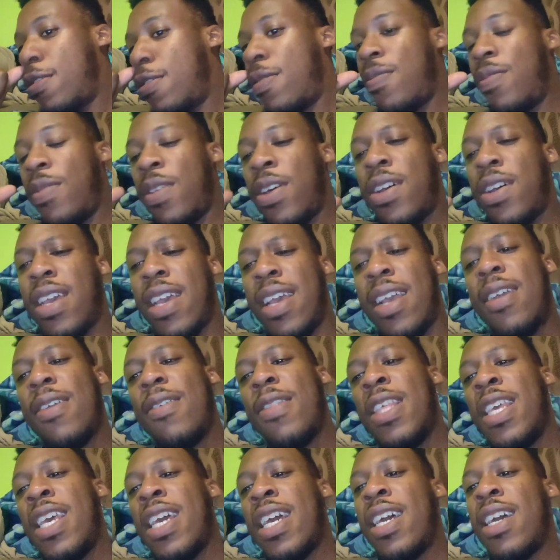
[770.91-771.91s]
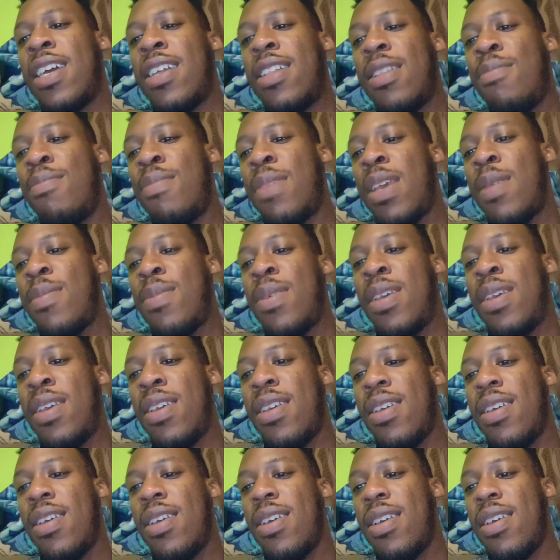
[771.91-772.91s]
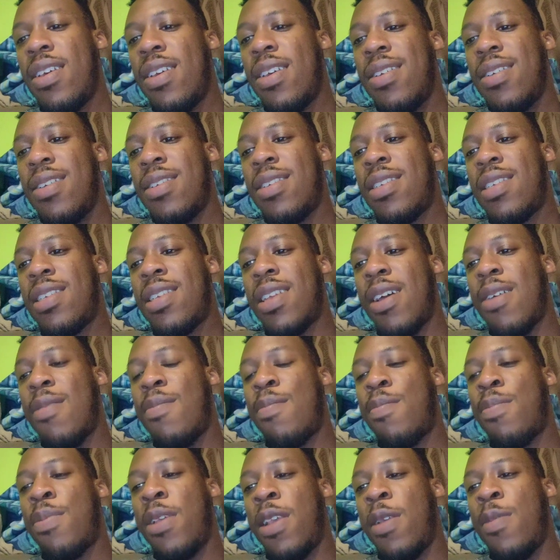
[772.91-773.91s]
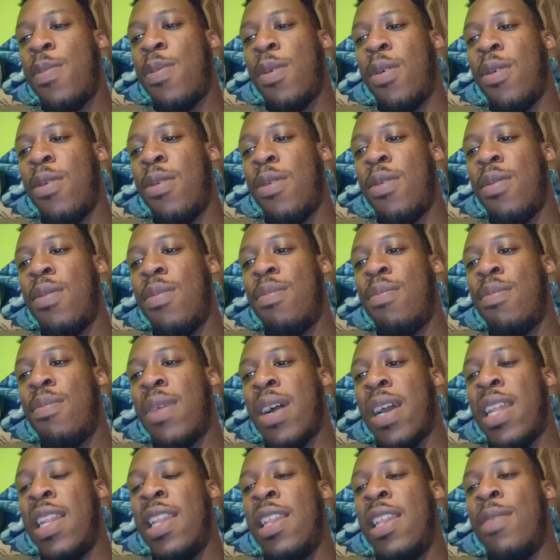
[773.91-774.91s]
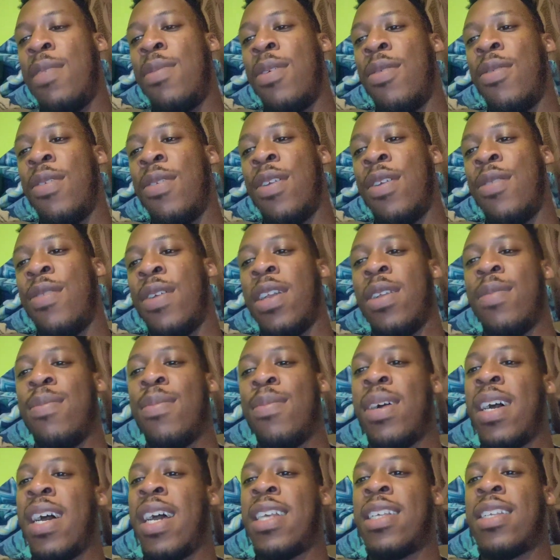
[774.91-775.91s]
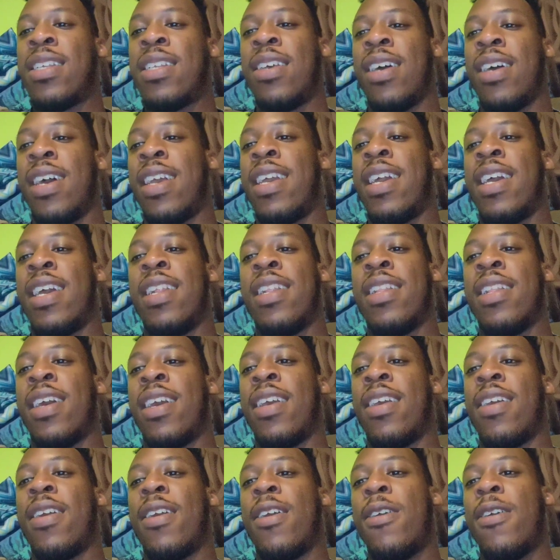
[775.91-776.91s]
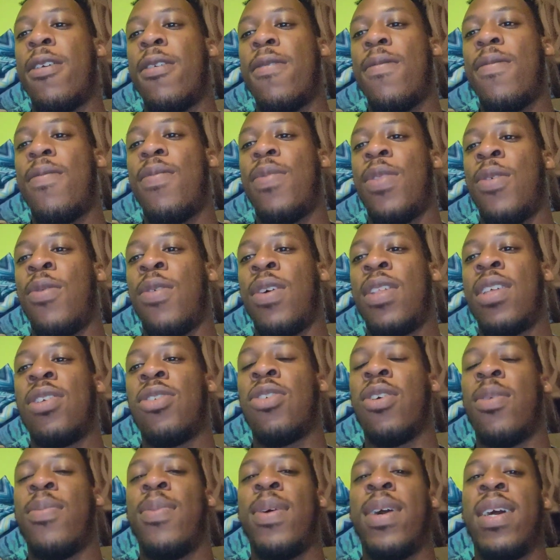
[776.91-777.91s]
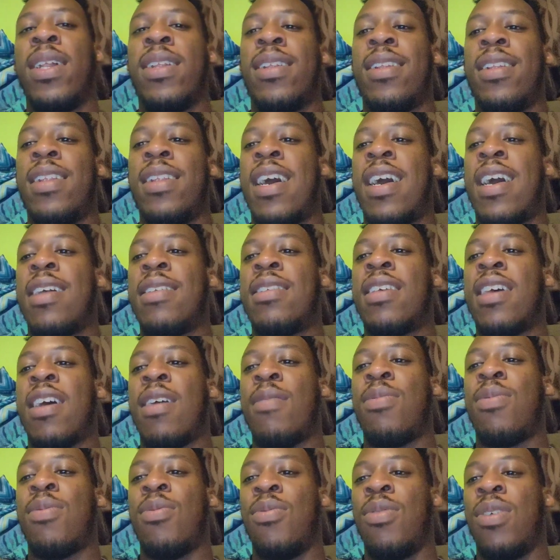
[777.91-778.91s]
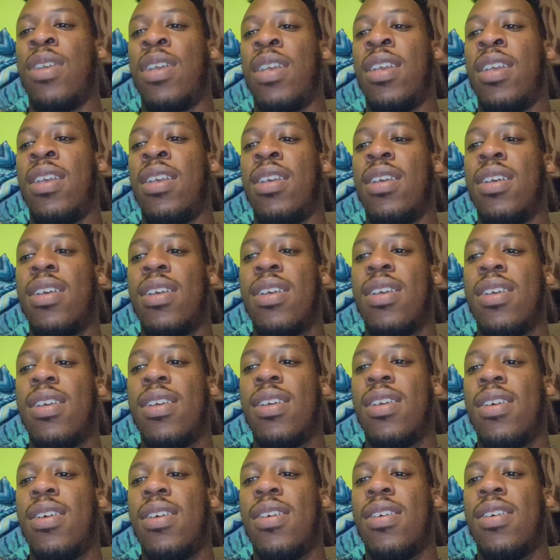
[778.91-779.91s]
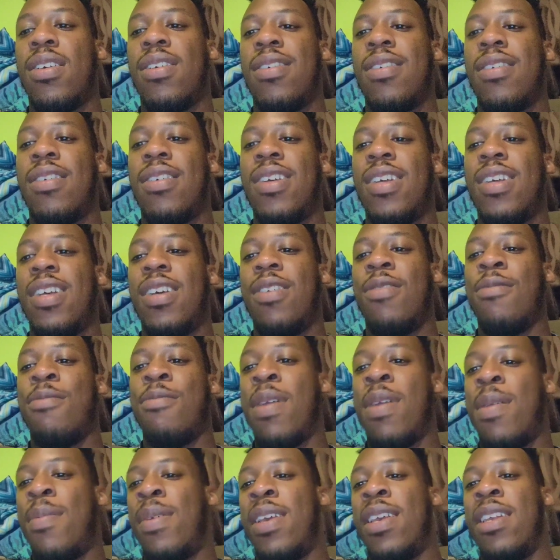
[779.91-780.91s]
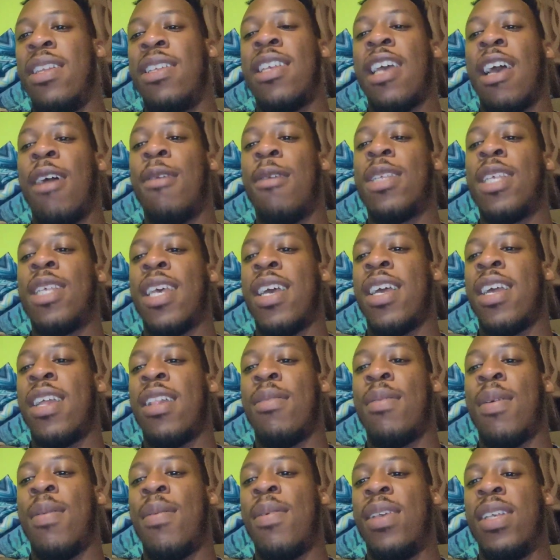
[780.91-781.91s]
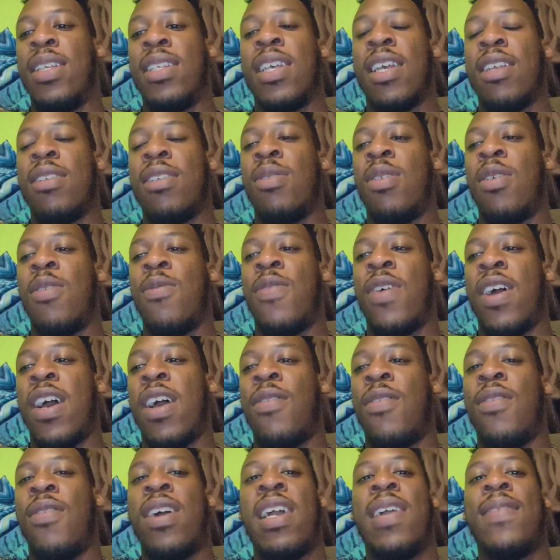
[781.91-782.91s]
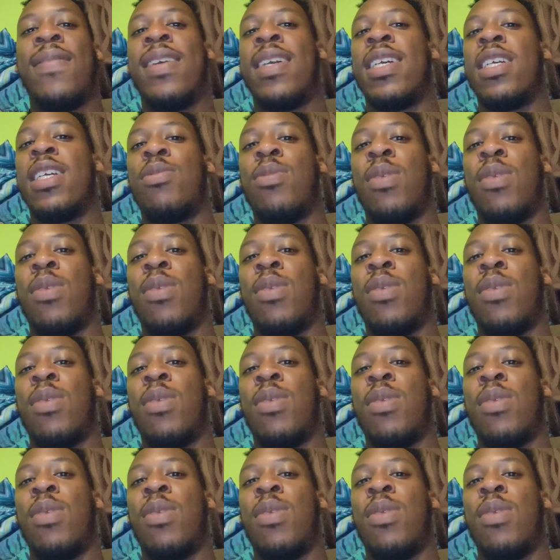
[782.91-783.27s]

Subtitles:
Okay, yeah, maybe some people might need to be rearranged, but I still, again, like, whether Joe Budden not top 3, maybe he top 10, maybe he's top 25, whatever the case may